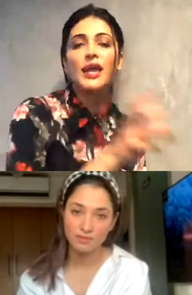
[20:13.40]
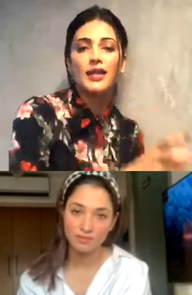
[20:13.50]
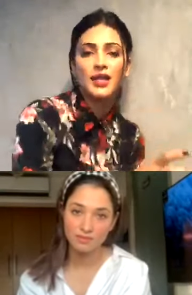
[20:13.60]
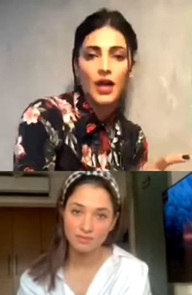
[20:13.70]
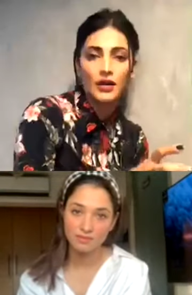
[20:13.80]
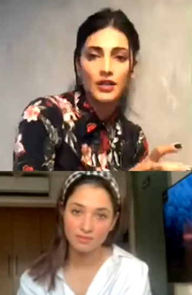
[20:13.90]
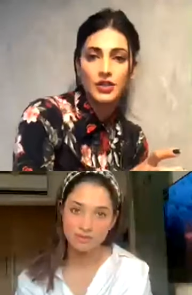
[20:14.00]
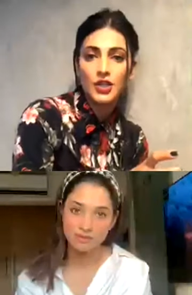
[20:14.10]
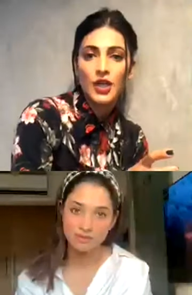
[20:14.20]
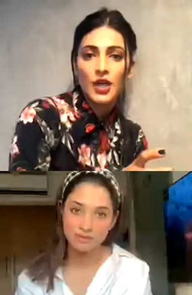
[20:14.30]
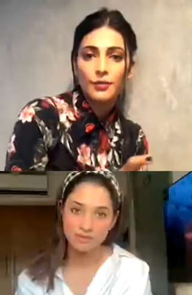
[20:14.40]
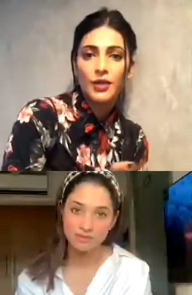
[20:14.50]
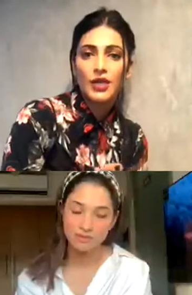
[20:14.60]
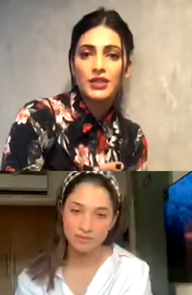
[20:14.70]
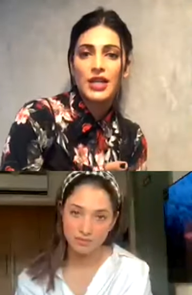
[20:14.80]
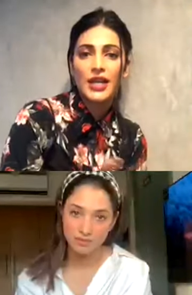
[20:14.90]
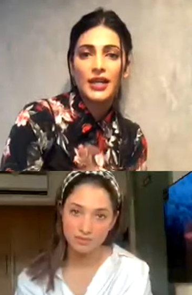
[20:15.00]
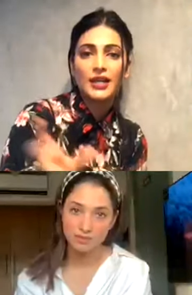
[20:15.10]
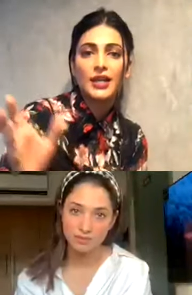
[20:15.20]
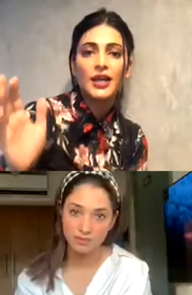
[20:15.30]
Speaker 1: and courage, because
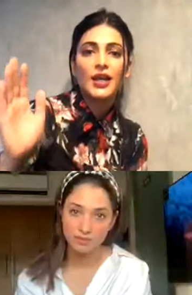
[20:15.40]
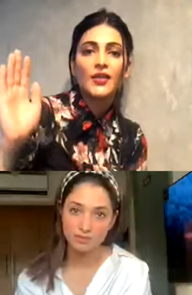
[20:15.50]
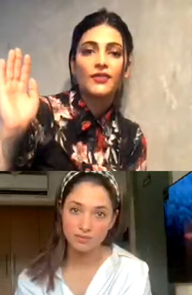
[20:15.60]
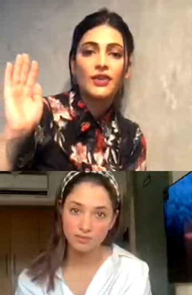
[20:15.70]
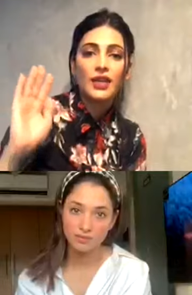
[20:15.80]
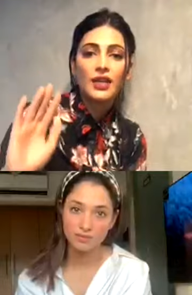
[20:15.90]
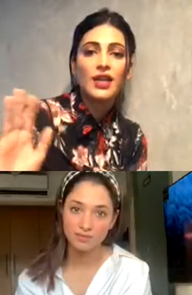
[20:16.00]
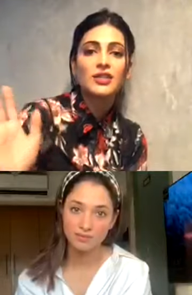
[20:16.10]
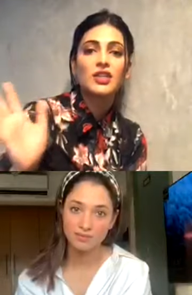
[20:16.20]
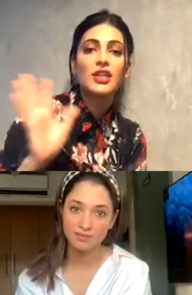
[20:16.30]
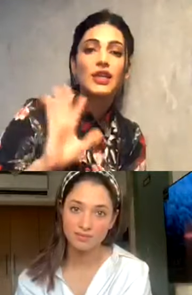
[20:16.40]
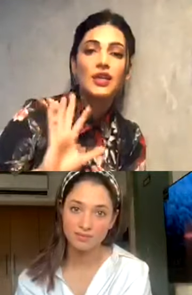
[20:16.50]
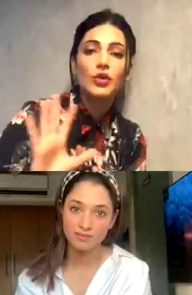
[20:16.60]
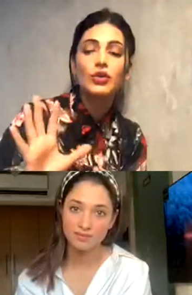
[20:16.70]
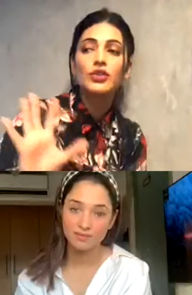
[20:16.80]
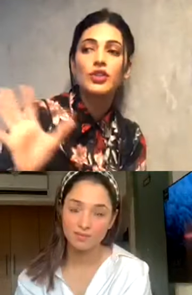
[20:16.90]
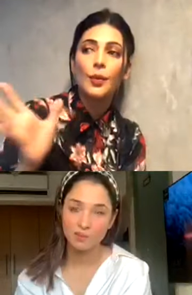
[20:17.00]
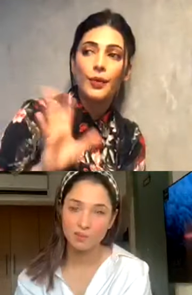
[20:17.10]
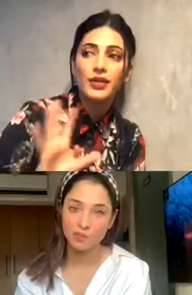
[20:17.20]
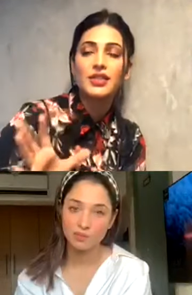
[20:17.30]
like the industry erodes
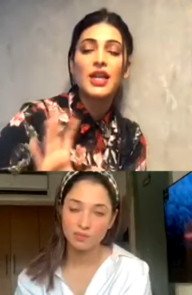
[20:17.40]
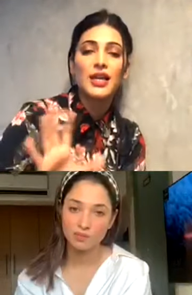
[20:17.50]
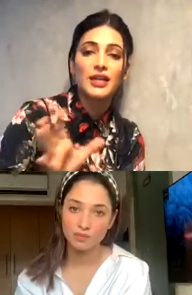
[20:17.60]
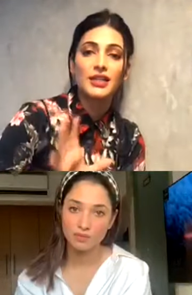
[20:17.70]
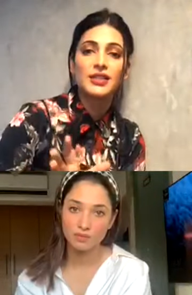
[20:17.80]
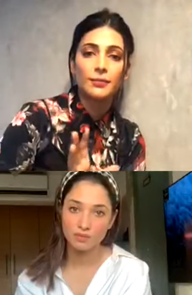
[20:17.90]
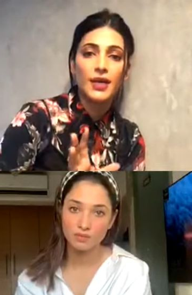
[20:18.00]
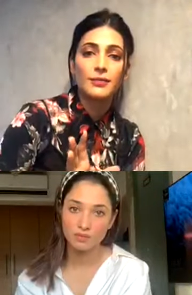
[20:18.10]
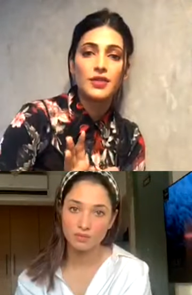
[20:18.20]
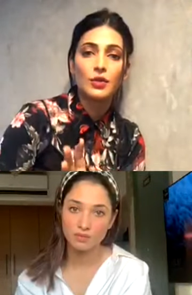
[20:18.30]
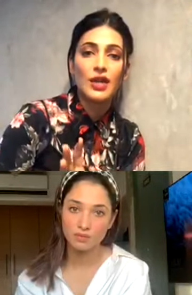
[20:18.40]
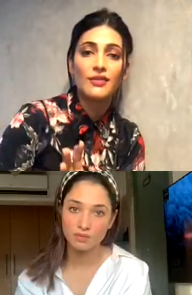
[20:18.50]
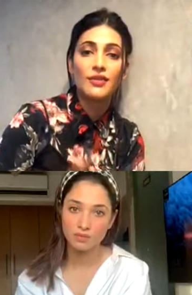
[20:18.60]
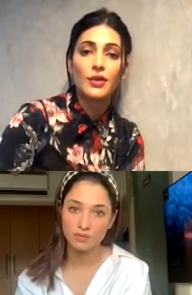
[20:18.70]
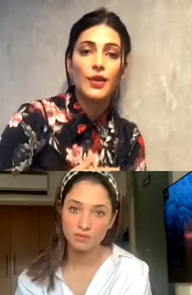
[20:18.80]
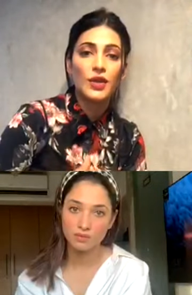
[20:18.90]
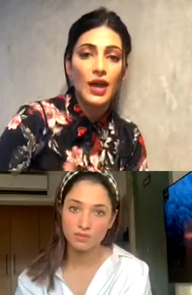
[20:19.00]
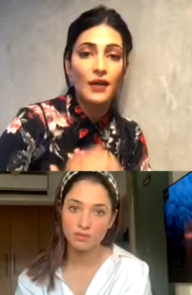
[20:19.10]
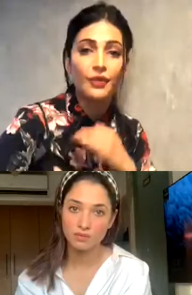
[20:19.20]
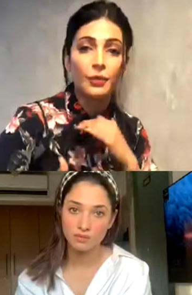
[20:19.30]
your personality sometimes to a level where you
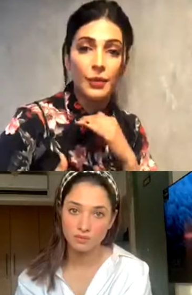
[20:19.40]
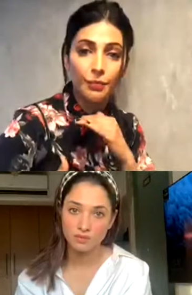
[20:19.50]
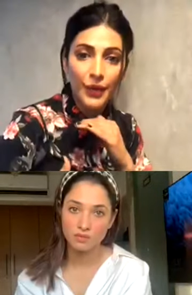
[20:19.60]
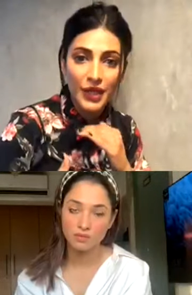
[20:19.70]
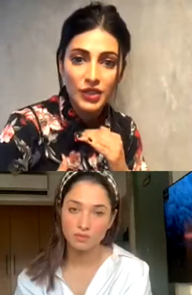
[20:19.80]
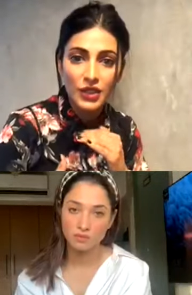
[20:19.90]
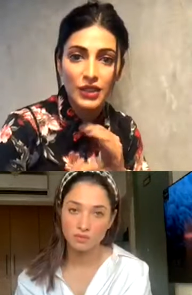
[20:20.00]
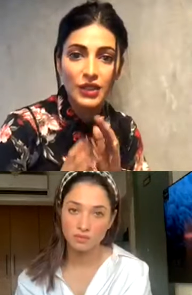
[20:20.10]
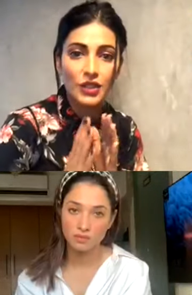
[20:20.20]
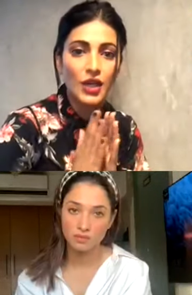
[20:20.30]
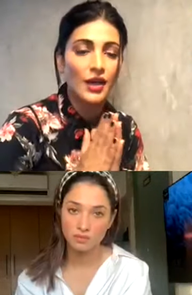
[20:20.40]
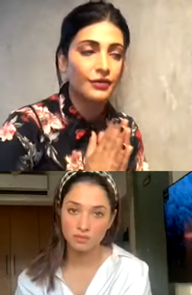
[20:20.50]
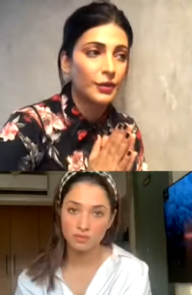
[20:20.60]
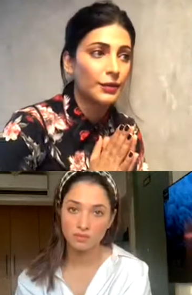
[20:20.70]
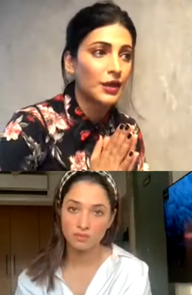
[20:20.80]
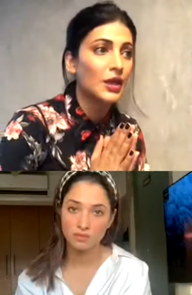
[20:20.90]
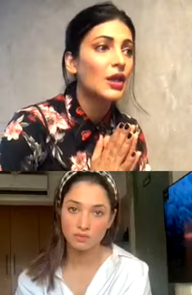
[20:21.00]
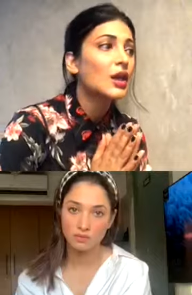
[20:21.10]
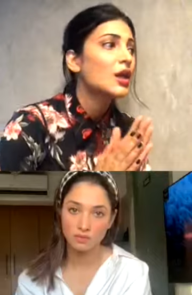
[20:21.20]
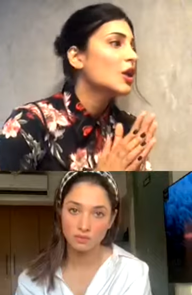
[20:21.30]
have to be patient and you have to be
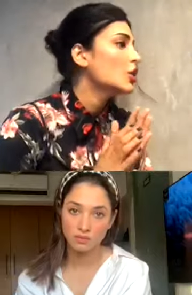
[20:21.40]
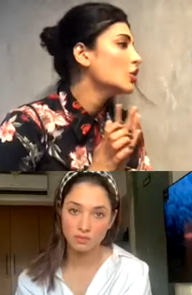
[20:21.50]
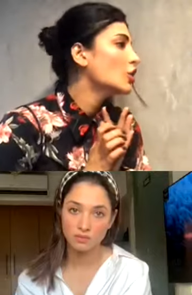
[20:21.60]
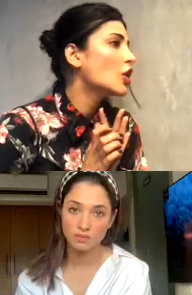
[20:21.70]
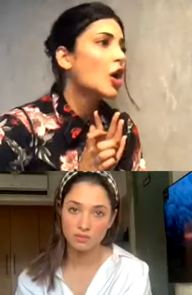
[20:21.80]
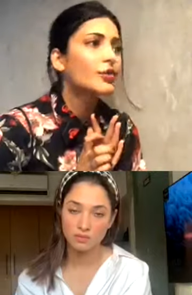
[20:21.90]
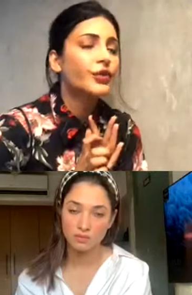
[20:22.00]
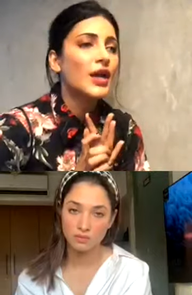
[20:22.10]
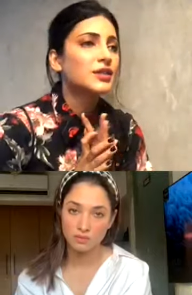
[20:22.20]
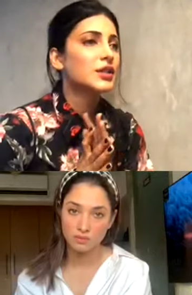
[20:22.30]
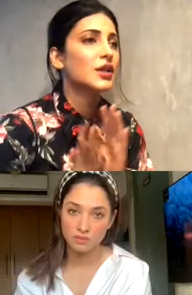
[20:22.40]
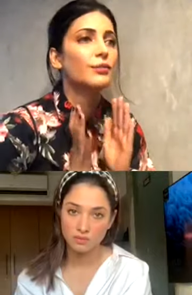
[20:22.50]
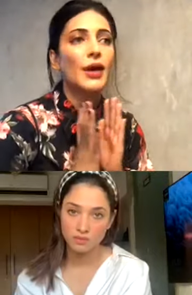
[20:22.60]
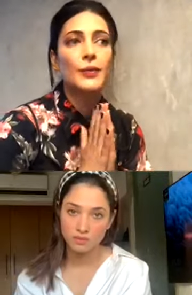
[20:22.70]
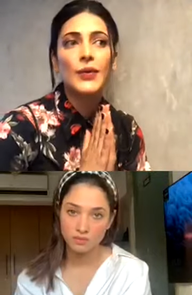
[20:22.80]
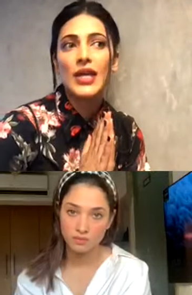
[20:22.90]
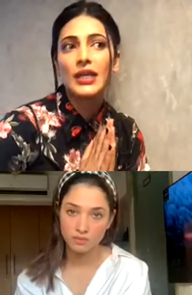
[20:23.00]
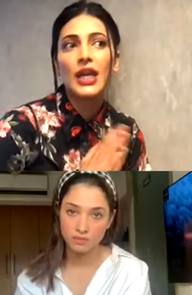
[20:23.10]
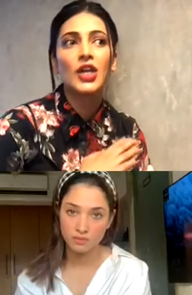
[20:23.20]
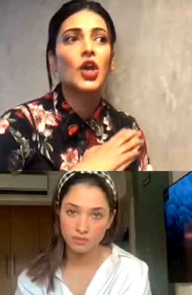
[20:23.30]
not flustered by
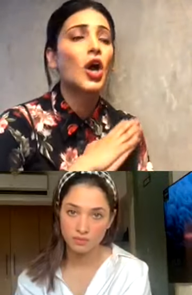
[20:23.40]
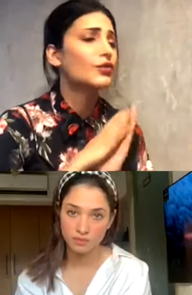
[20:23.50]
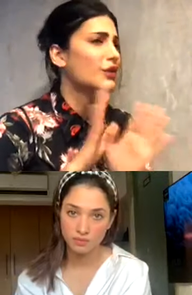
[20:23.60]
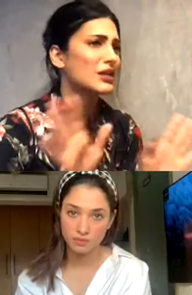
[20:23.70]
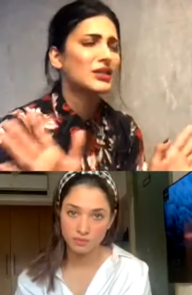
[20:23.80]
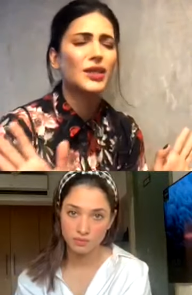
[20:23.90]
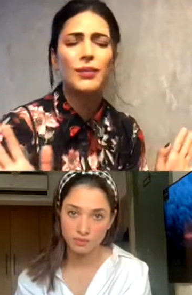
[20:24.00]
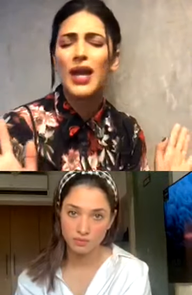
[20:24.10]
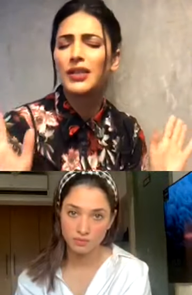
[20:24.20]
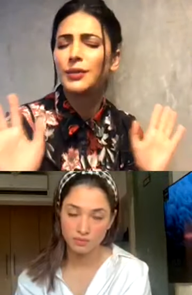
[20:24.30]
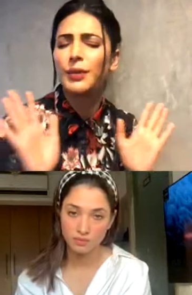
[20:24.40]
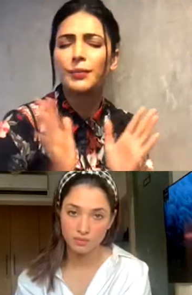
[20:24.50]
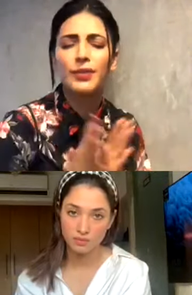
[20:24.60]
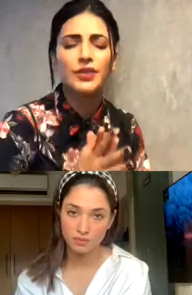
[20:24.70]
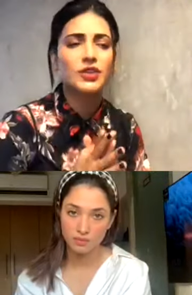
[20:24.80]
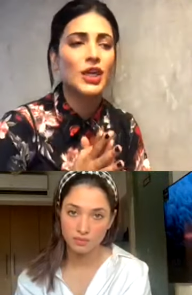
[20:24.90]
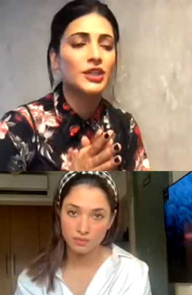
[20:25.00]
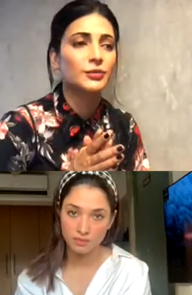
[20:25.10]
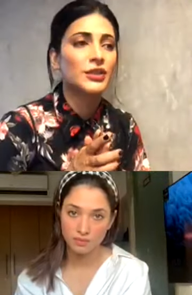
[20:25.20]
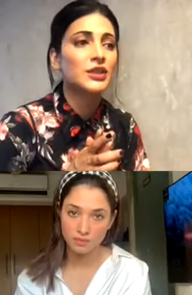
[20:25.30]
waiting, not flustered by other people's
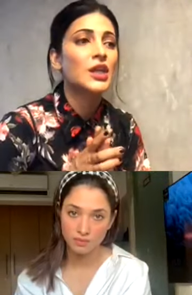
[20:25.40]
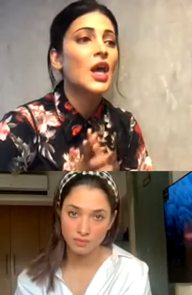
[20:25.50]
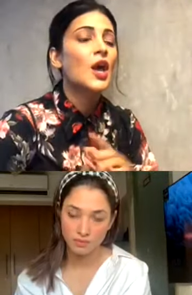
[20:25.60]
judgments.